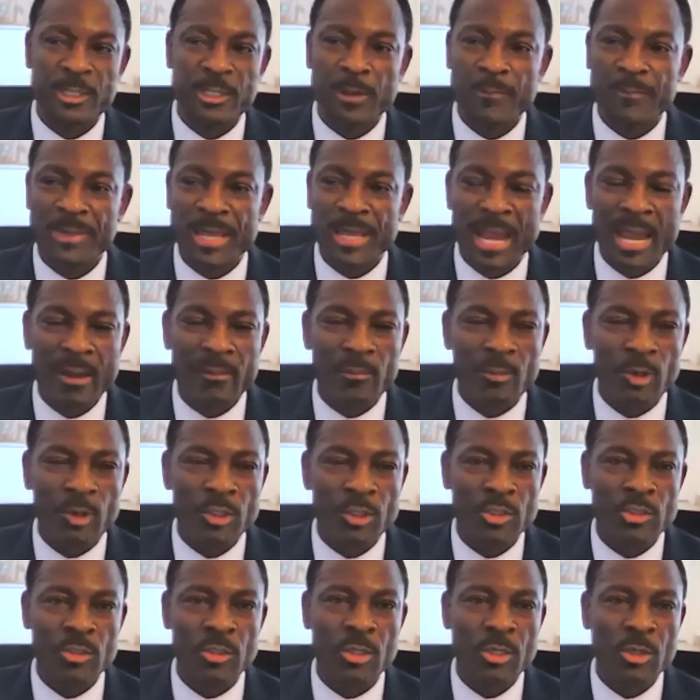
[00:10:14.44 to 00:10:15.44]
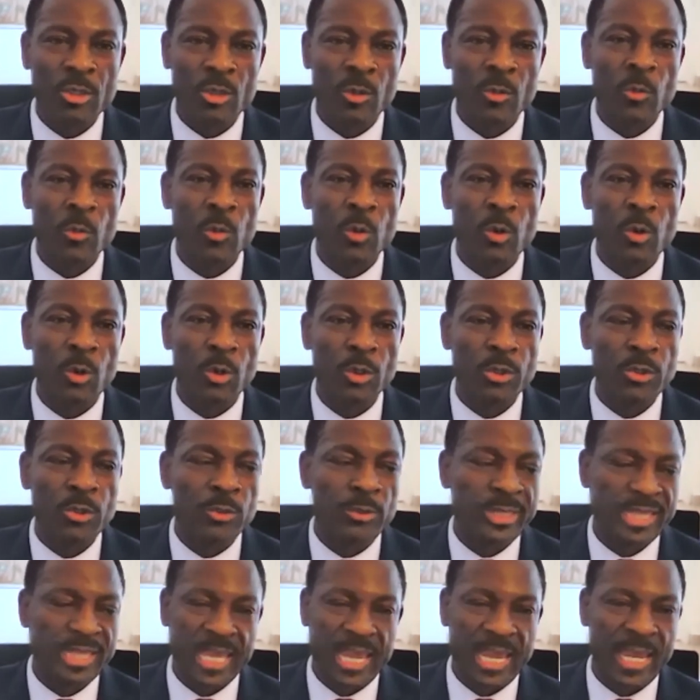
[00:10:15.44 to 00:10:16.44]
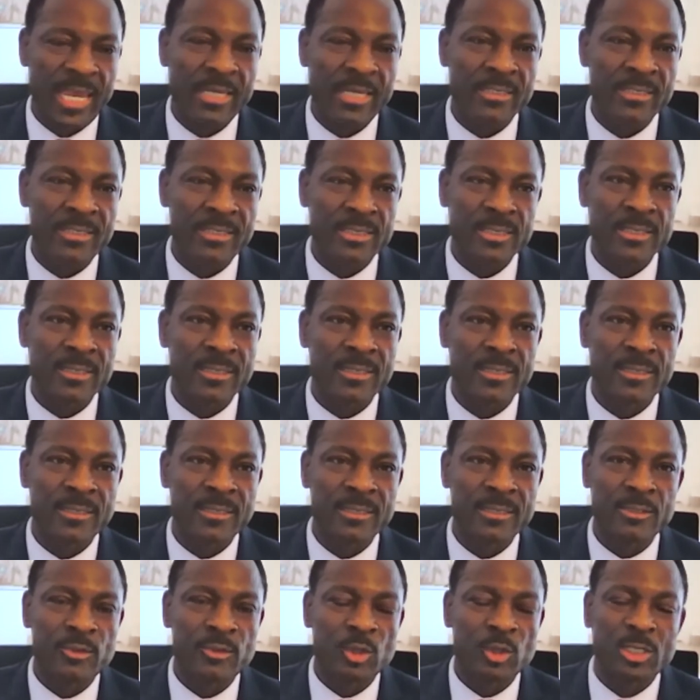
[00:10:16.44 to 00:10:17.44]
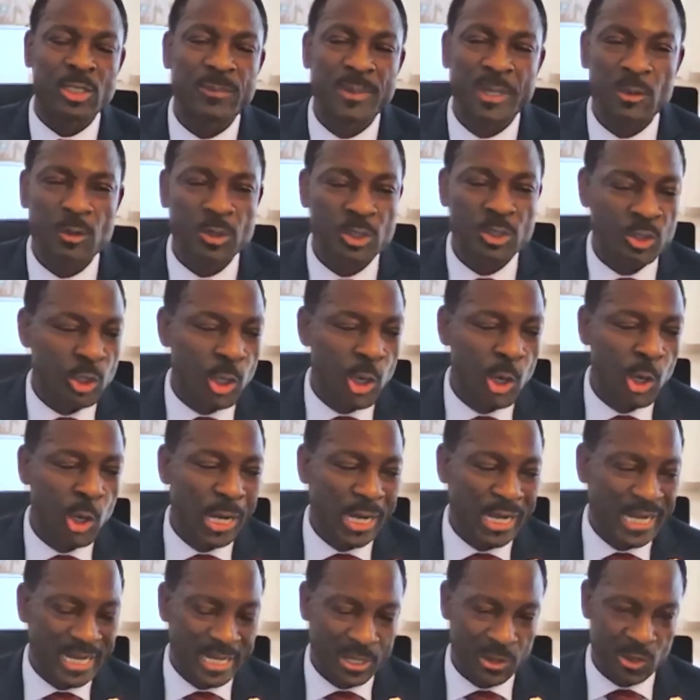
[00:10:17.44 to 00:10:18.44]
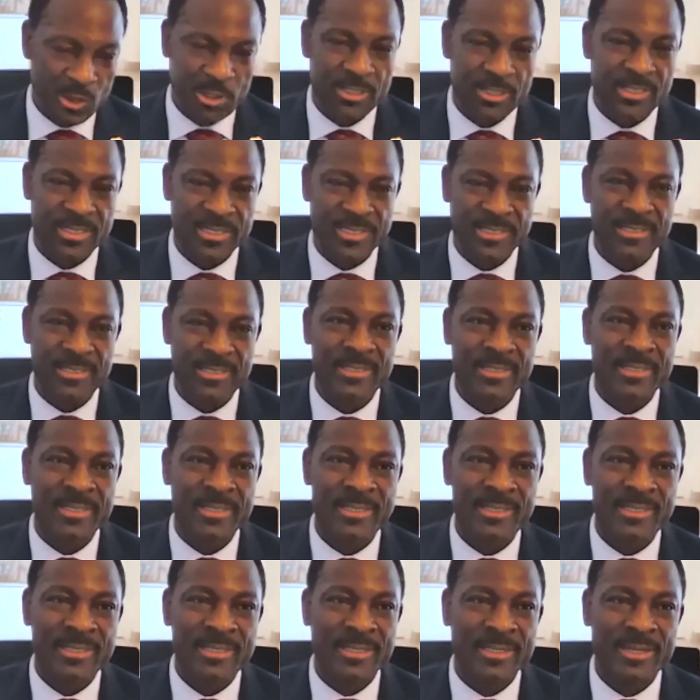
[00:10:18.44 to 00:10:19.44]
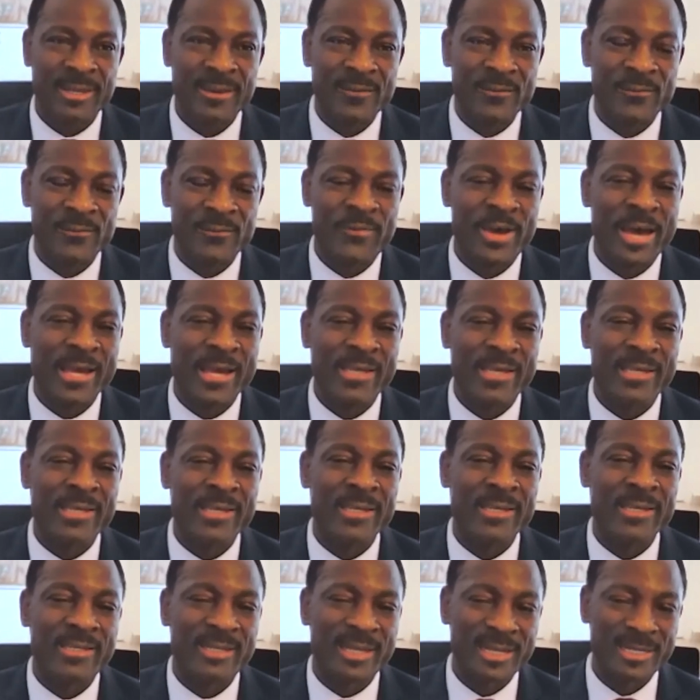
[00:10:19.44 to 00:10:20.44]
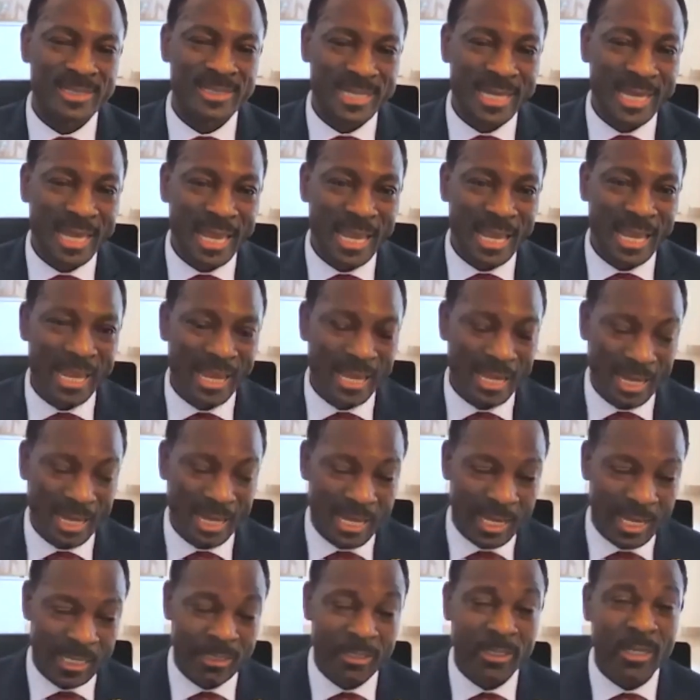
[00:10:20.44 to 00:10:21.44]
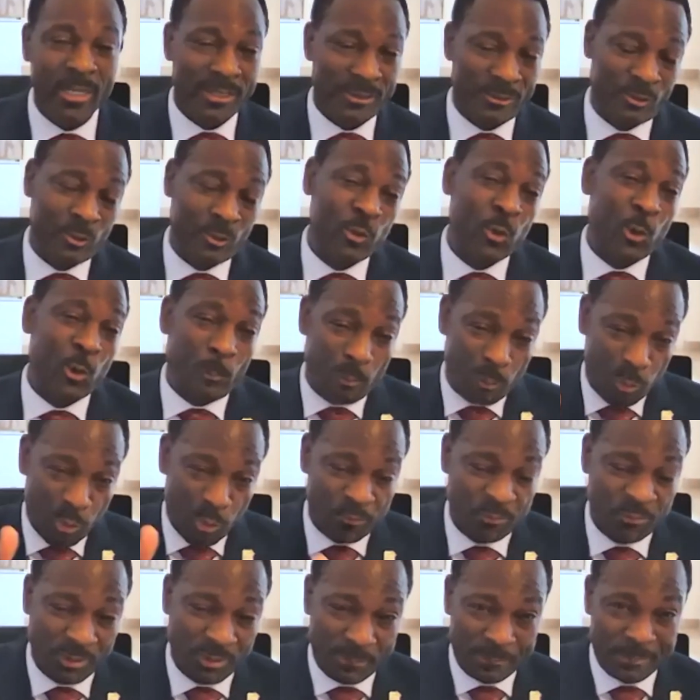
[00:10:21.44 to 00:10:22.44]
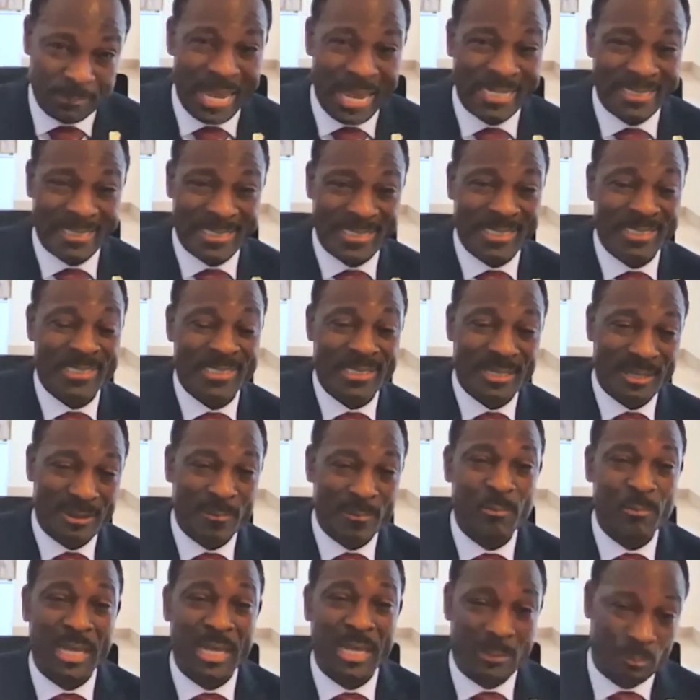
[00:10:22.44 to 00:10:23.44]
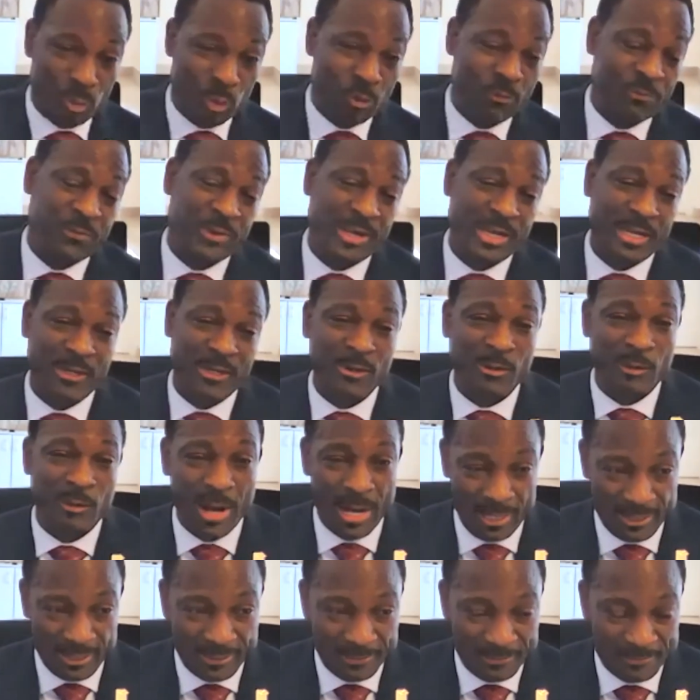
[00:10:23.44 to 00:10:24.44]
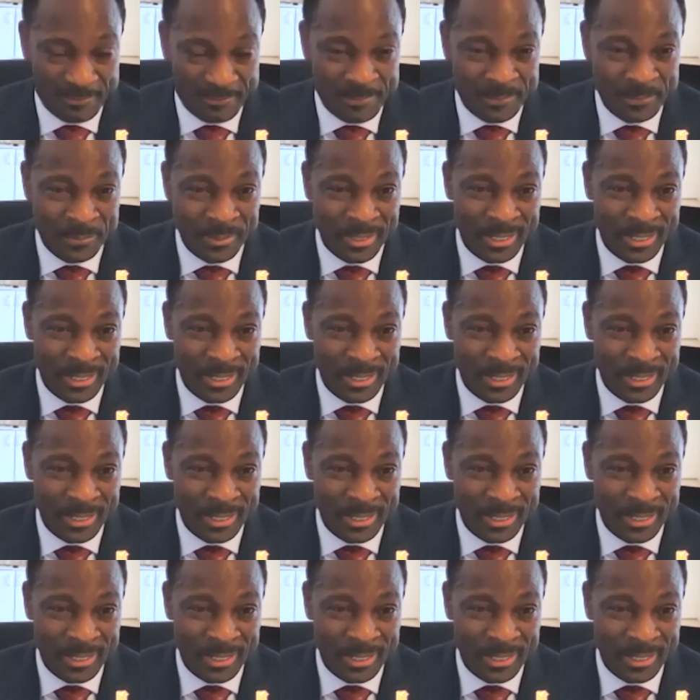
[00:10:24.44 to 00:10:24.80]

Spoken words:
Sometimes unsung heroes do things just because they are leaders. In fact, it takes, perfect practice make perfect, right?